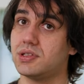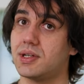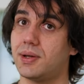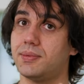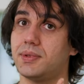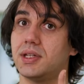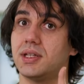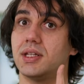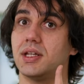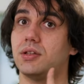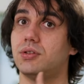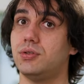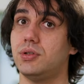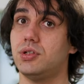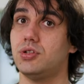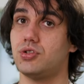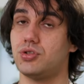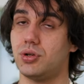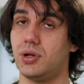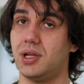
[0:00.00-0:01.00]
something that you
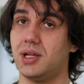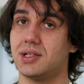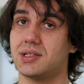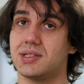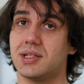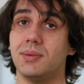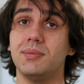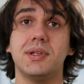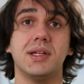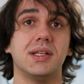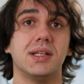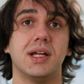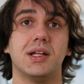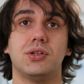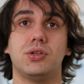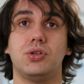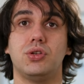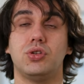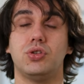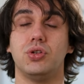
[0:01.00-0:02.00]
enjoy, and something
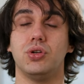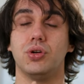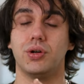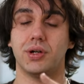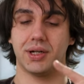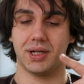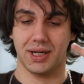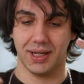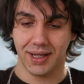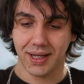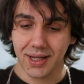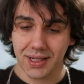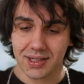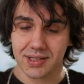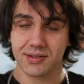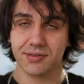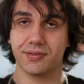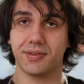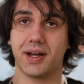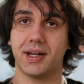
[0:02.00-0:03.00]
that your
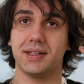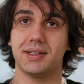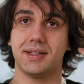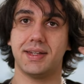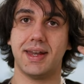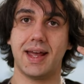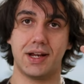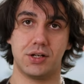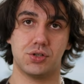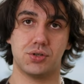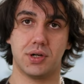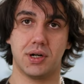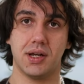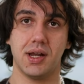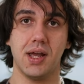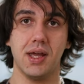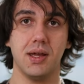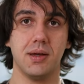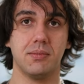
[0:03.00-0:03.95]
ears find natural.